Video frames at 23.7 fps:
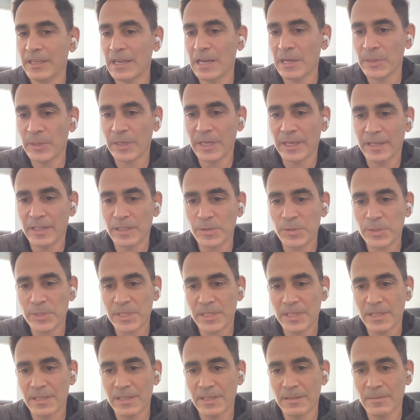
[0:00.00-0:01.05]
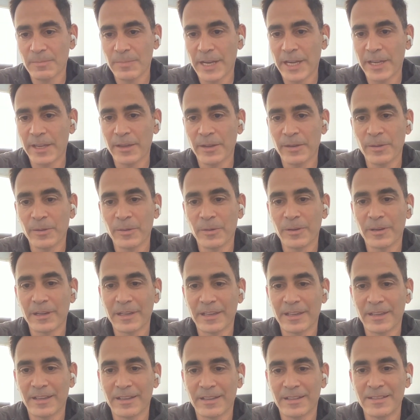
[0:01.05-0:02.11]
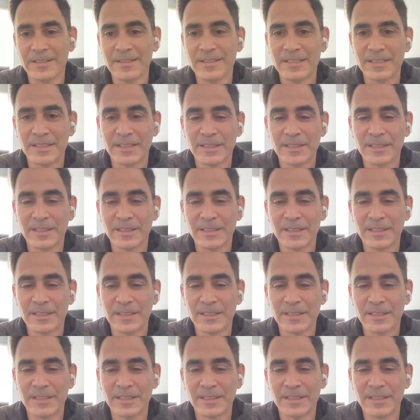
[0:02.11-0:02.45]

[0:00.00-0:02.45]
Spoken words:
how you got interested in bio, and